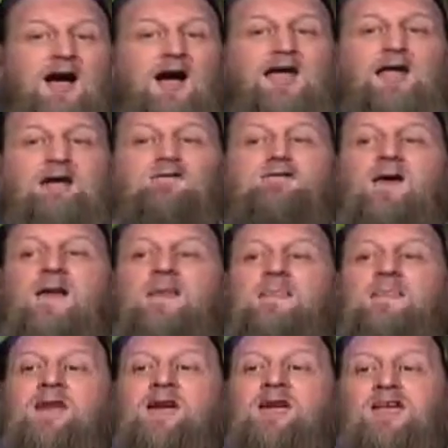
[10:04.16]
an
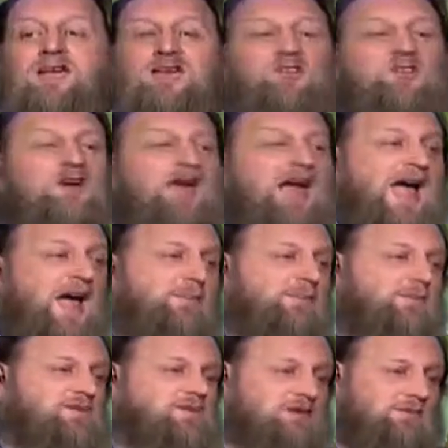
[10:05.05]
event that is going to
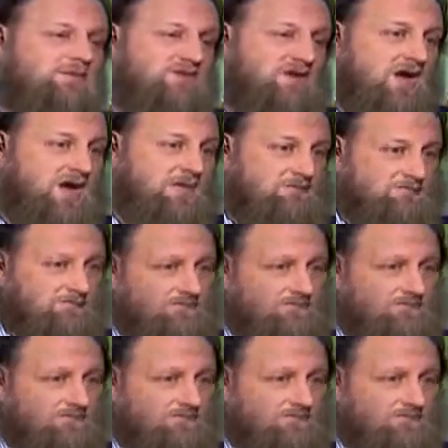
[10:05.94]
happen sometime.